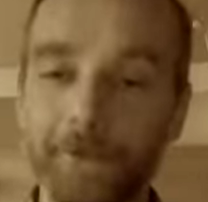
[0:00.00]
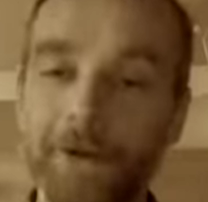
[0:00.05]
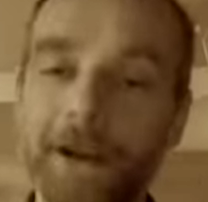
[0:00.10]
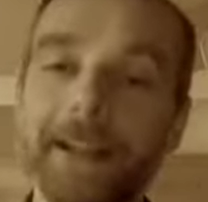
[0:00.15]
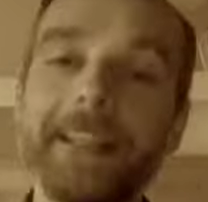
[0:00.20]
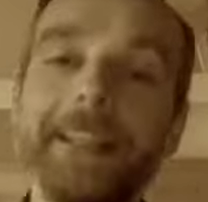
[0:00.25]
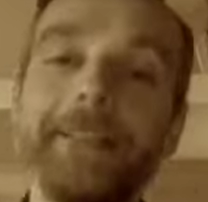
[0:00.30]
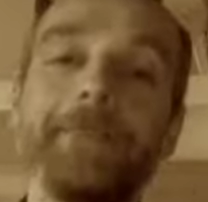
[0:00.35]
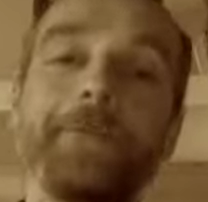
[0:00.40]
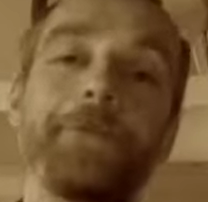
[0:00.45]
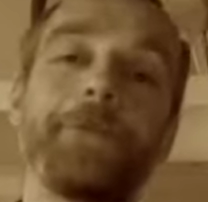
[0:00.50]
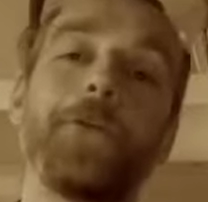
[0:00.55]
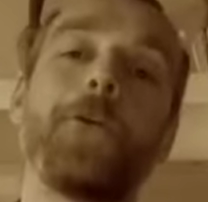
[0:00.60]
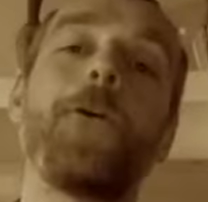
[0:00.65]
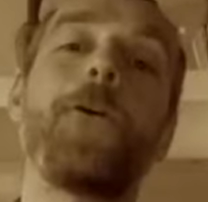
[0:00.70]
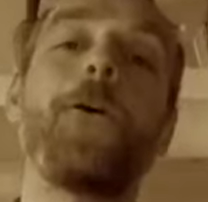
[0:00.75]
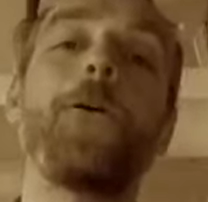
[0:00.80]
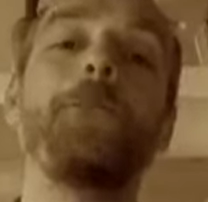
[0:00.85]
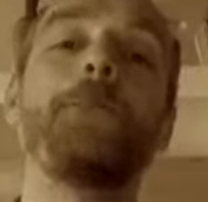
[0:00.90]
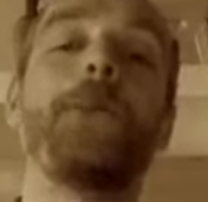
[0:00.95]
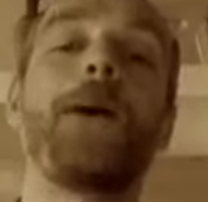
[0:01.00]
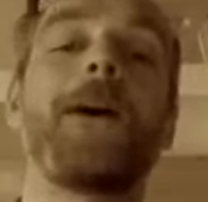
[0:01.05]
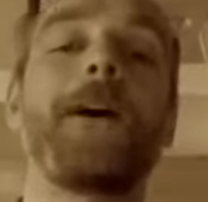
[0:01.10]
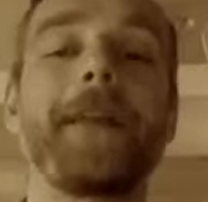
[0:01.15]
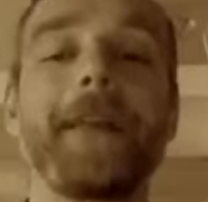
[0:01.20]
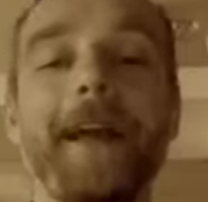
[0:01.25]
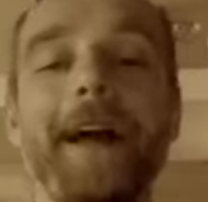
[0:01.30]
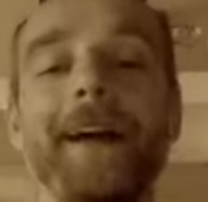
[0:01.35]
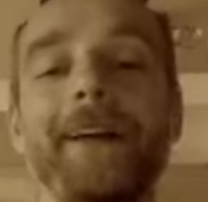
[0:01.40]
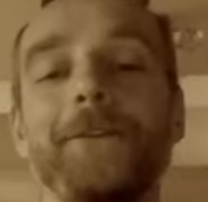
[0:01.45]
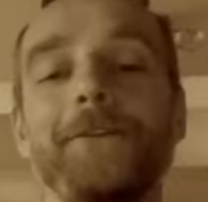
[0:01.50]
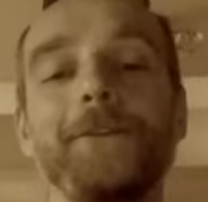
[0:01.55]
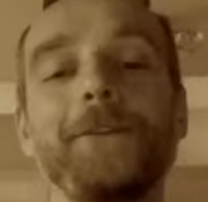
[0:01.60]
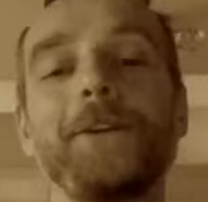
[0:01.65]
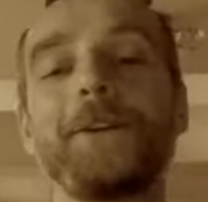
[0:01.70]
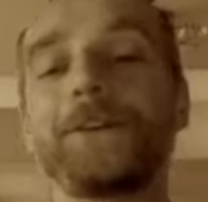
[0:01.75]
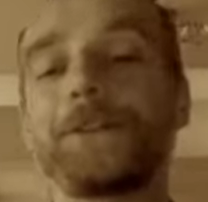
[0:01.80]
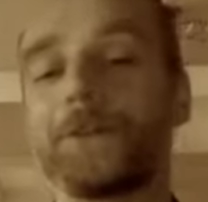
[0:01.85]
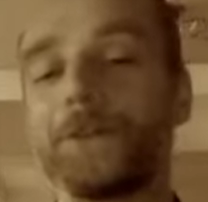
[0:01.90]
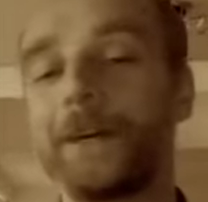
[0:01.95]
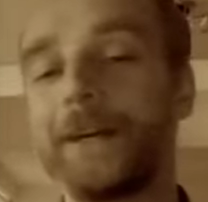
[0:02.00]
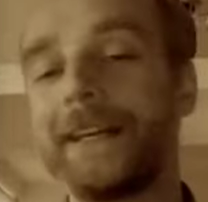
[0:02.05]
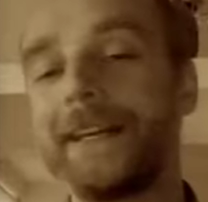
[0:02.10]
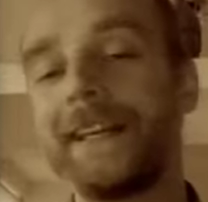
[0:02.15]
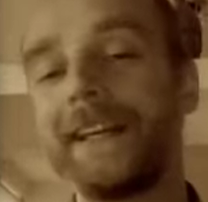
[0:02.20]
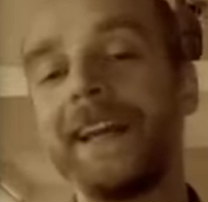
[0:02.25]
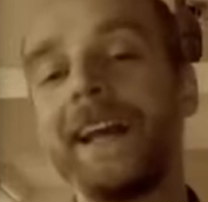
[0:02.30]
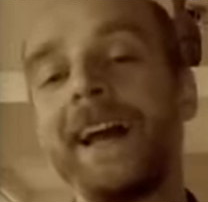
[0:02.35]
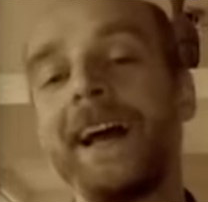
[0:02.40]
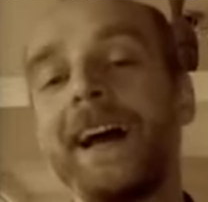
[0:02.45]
ready for my anniversary.